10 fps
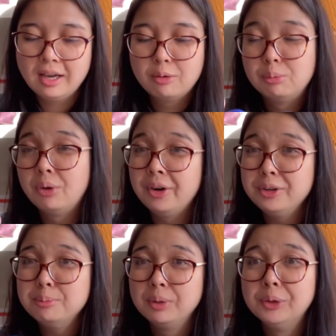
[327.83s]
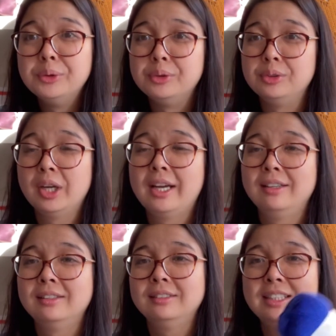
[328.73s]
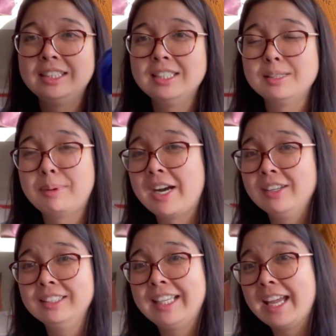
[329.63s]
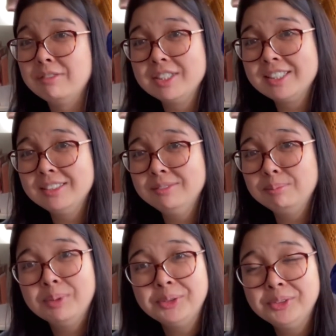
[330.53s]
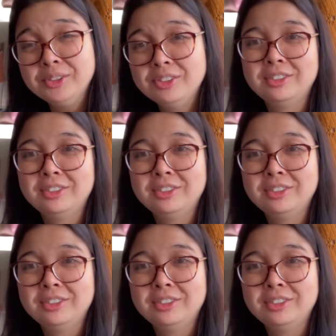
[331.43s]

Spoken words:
Royal Blue, this is apparently Everton blue.